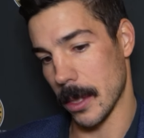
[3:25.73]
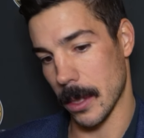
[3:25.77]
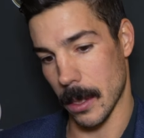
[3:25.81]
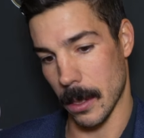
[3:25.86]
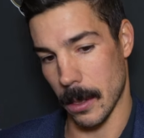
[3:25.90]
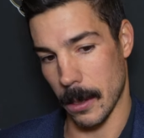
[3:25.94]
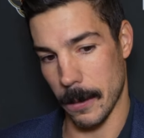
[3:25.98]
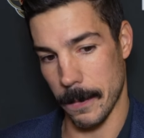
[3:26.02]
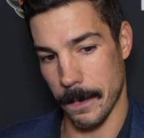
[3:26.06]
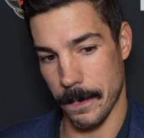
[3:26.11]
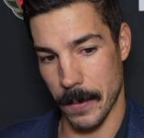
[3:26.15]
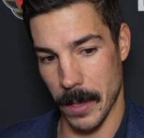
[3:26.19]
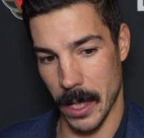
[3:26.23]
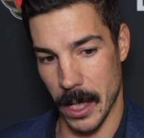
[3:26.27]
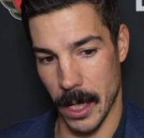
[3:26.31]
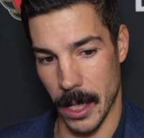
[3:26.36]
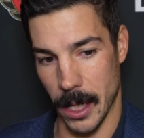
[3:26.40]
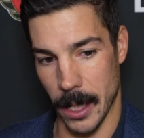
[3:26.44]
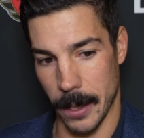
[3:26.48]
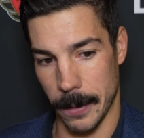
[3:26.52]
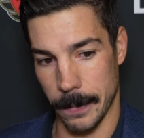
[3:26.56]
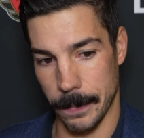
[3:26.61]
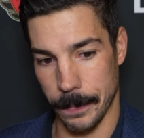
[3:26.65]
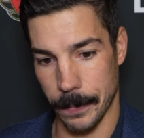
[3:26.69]
So
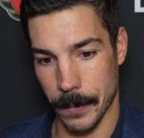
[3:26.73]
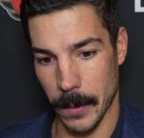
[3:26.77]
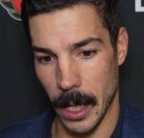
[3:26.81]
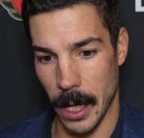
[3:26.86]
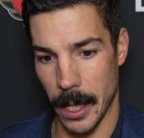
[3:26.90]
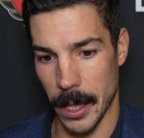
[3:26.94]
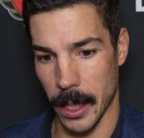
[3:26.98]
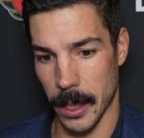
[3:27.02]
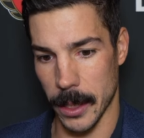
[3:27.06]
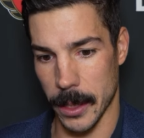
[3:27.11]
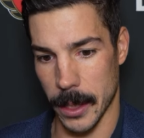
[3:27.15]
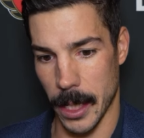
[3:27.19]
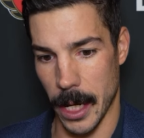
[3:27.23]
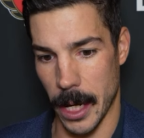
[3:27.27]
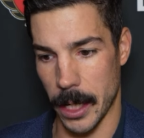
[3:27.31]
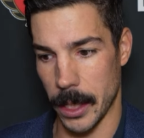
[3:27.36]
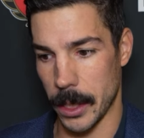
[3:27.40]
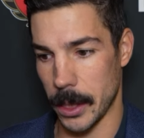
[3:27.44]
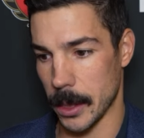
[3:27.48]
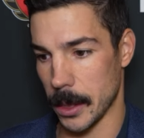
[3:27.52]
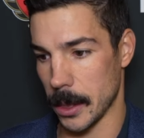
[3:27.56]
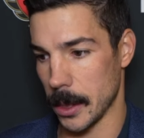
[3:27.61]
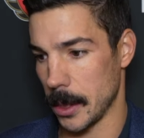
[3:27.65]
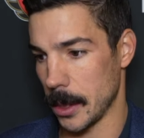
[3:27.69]
um, I think it's kind
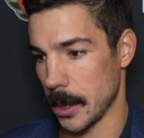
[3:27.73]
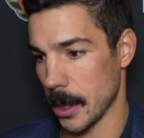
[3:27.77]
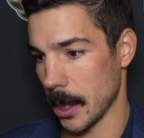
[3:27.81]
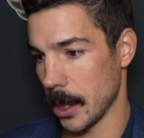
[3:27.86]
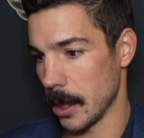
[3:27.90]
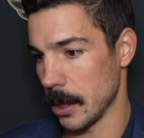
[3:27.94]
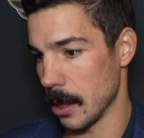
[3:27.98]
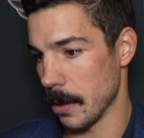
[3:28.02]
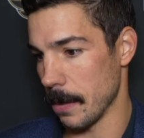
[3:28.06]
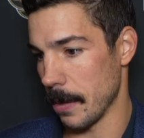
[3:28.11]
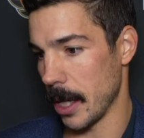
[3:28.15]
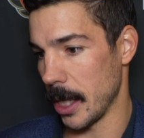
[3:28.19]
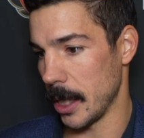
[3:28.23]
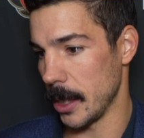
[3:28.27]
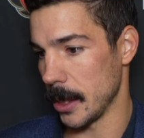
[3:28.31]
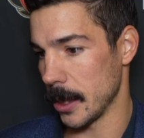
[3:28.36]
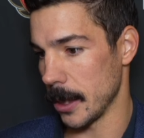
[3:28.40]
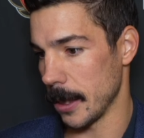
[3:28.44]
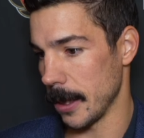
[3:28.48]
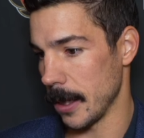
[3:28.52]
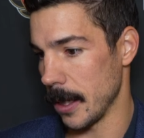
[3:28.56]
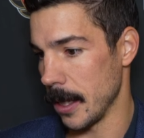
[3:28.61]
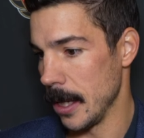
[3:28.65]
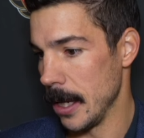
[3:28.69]
of just a singular
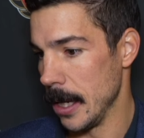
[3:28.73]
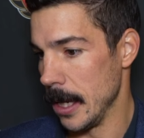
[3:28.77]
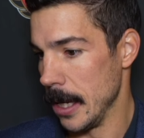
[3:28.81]
mindset,